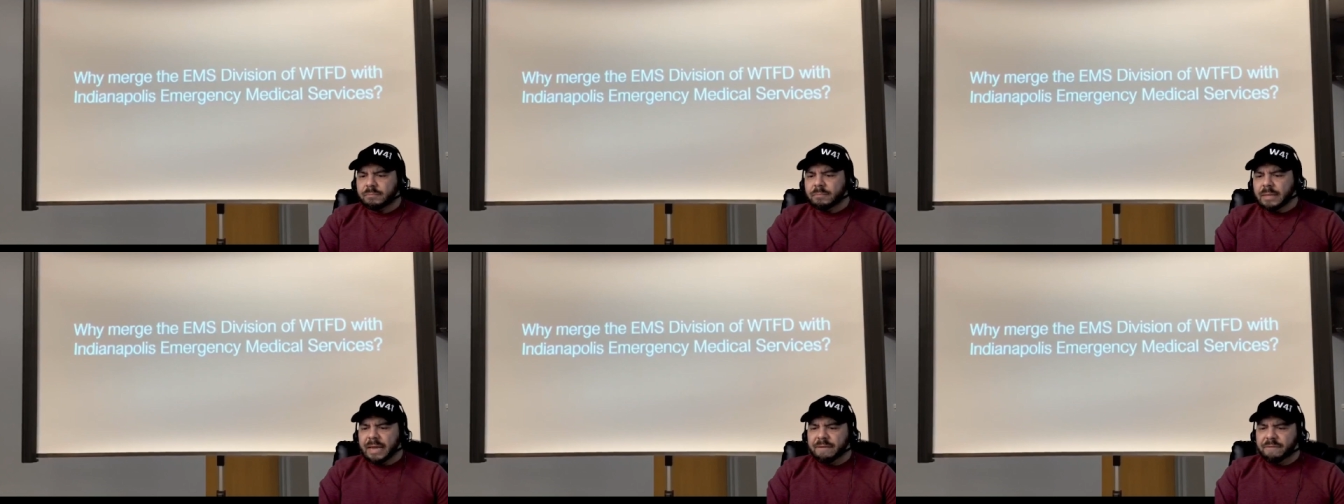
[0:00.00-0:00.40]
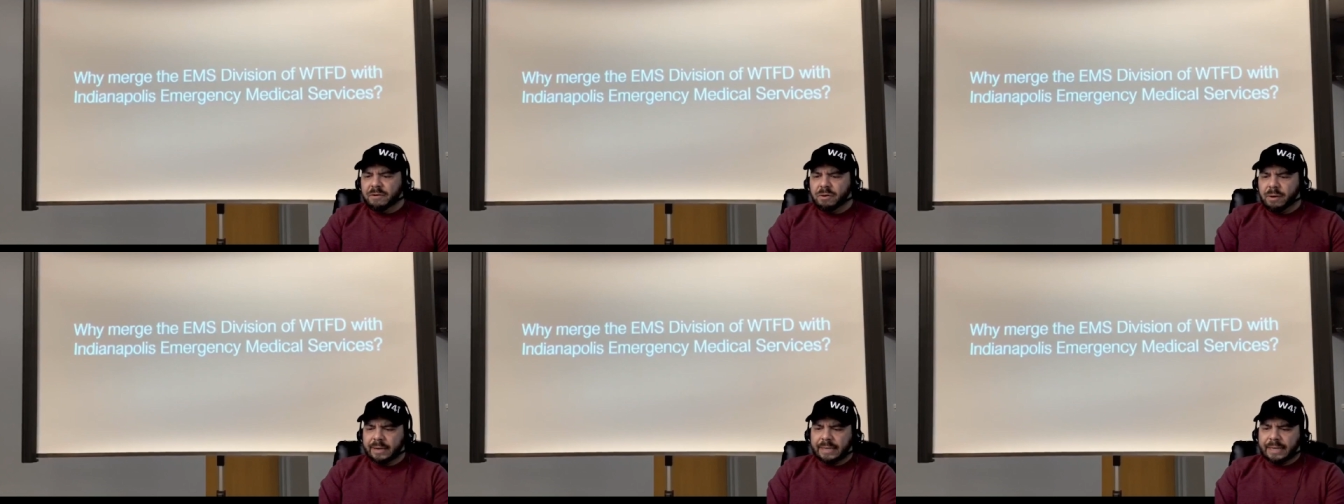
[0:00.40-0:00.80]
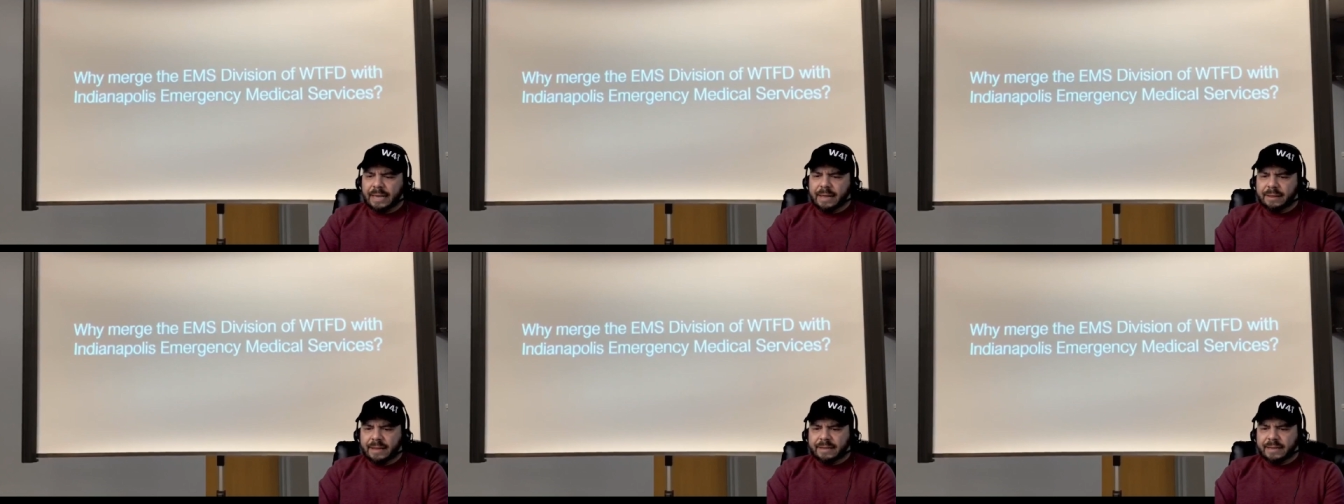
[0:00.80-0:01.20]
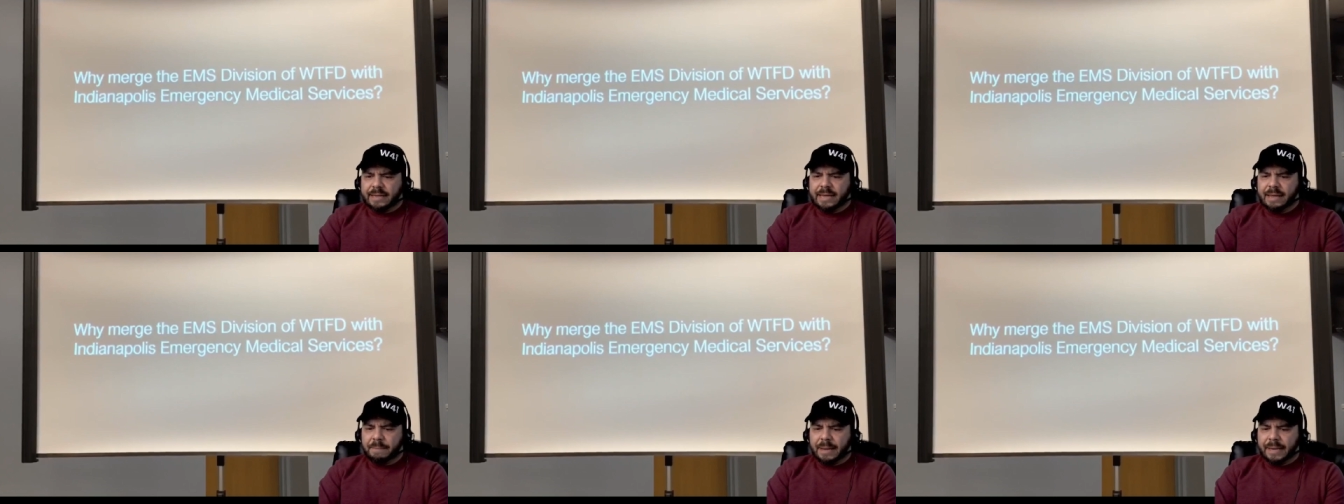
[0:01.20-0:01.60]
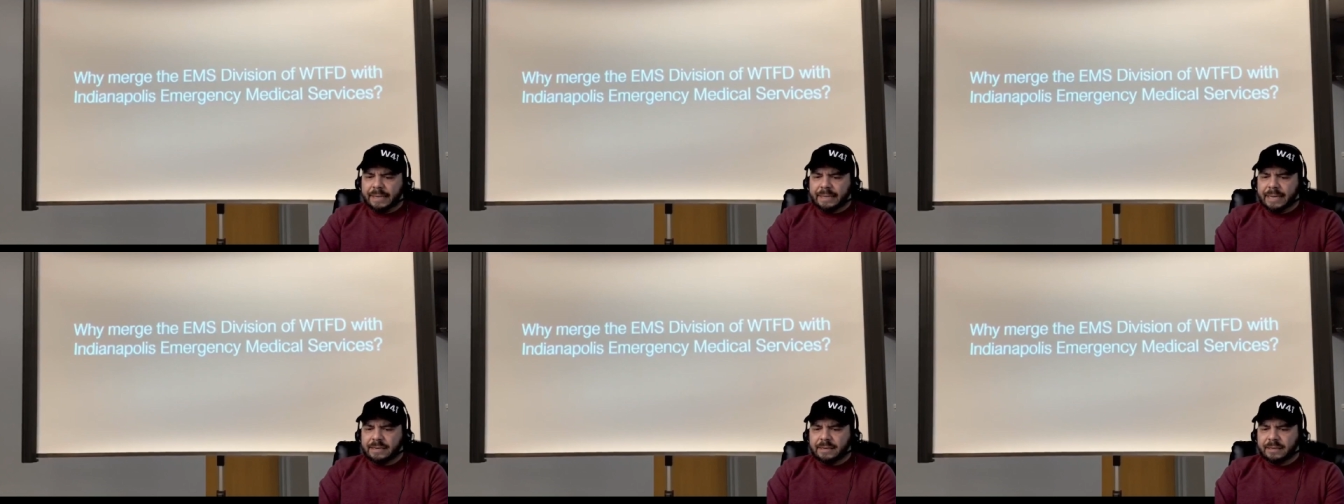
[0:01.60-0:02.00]
even though I said that the
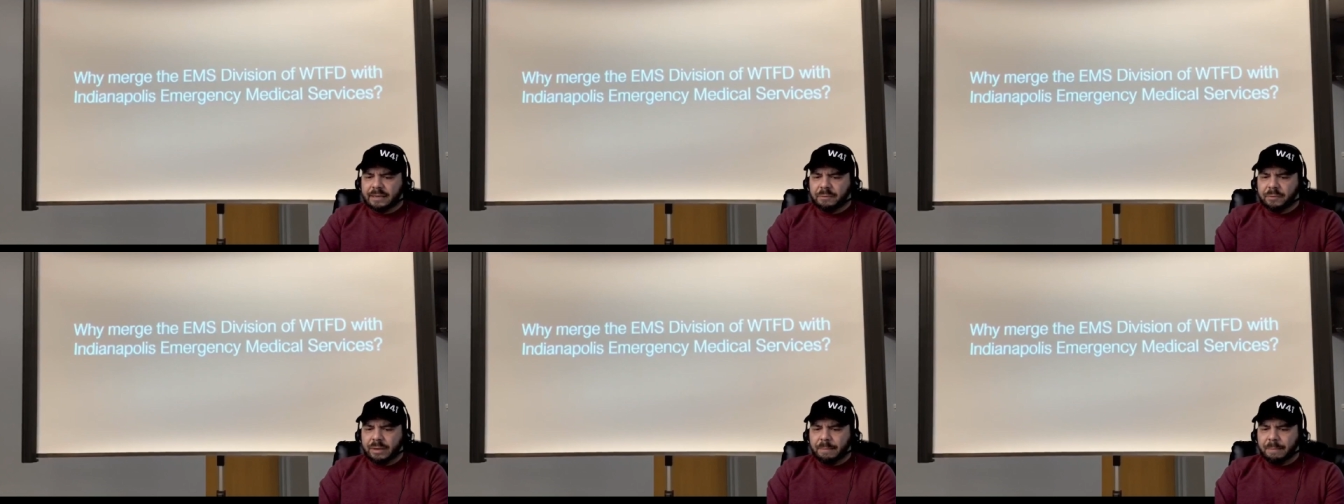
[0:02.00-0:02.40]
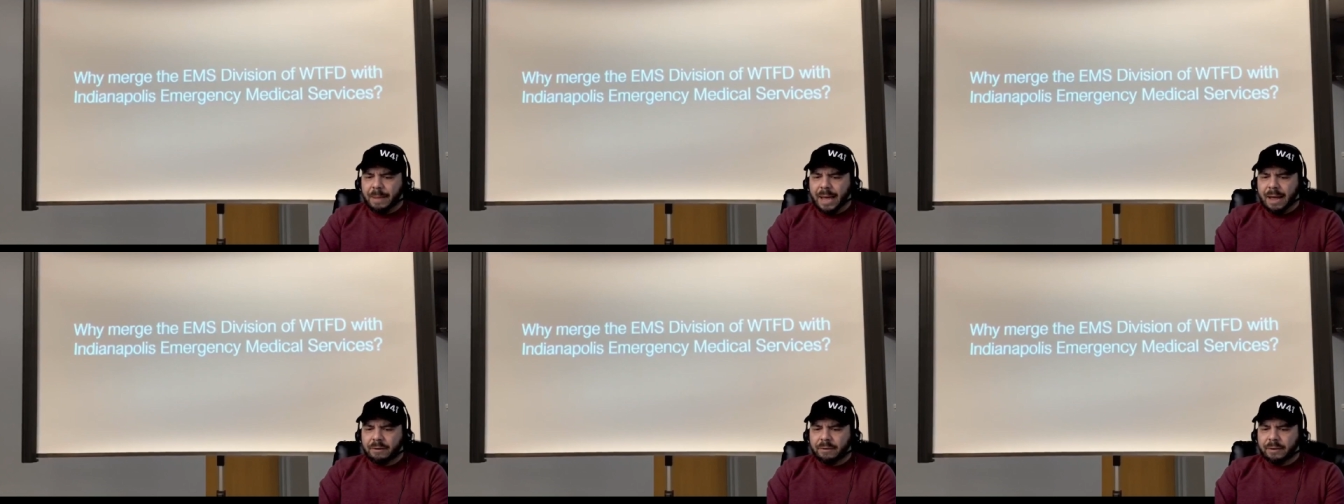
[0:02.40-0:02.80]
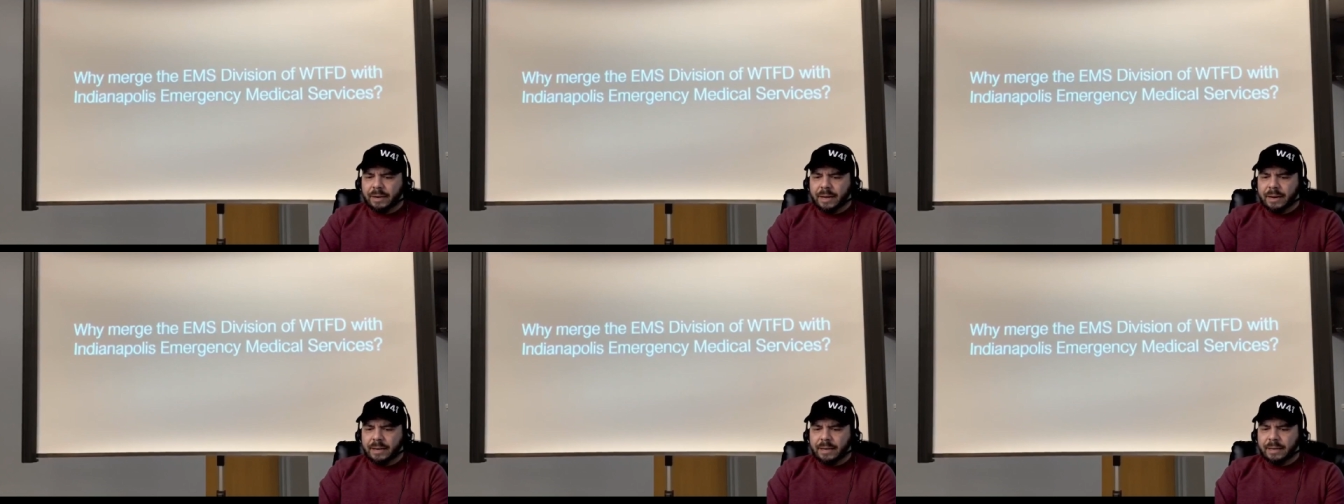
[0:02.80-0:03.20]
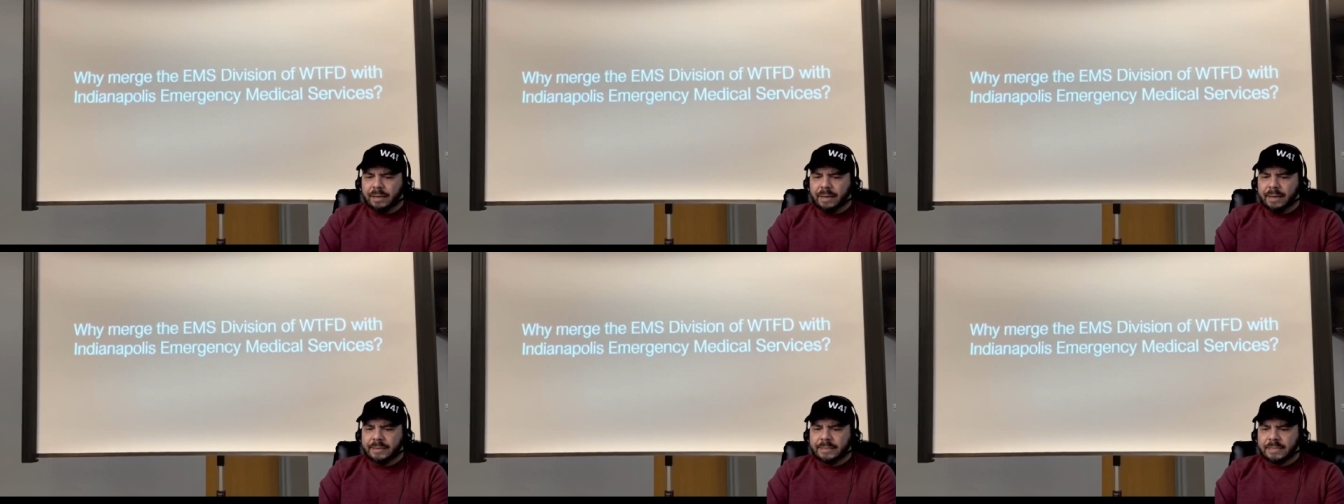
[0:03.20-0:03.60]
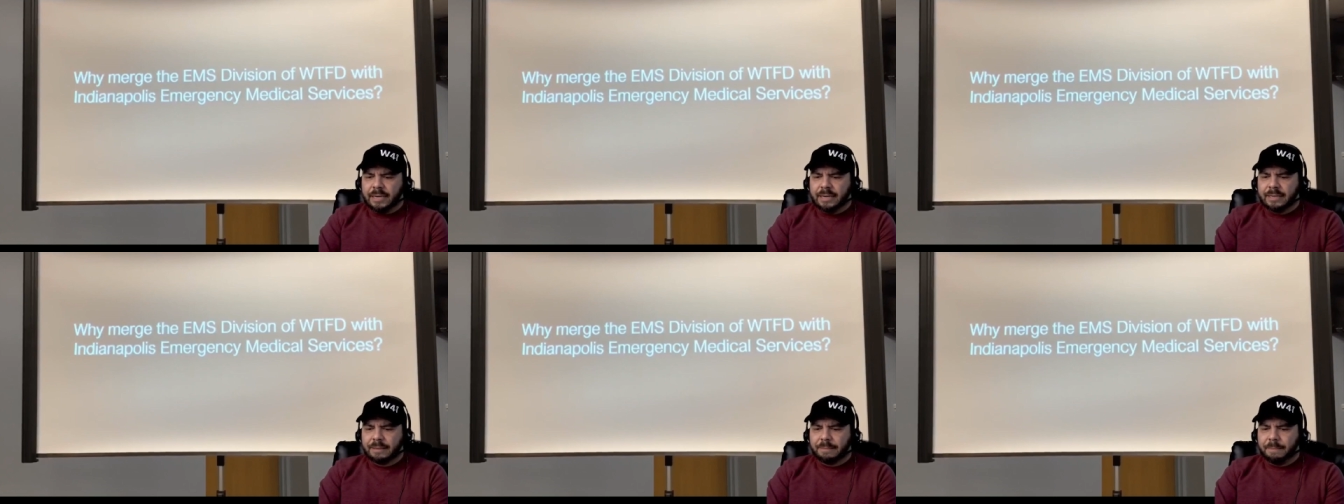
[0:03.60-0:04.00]
EMS thing doesn't really matter, it
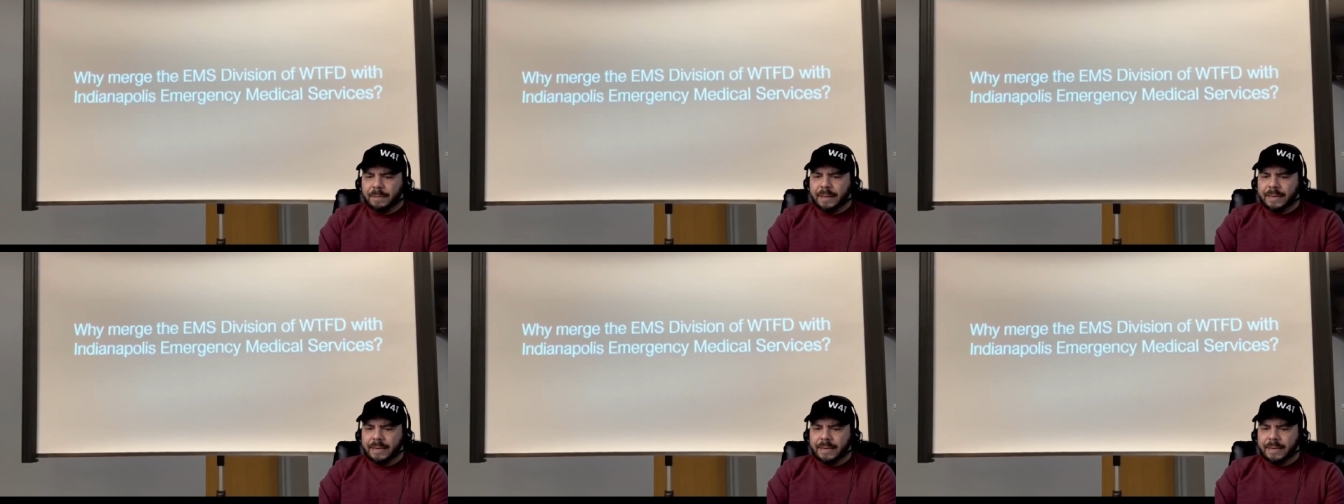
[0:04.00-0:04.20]
does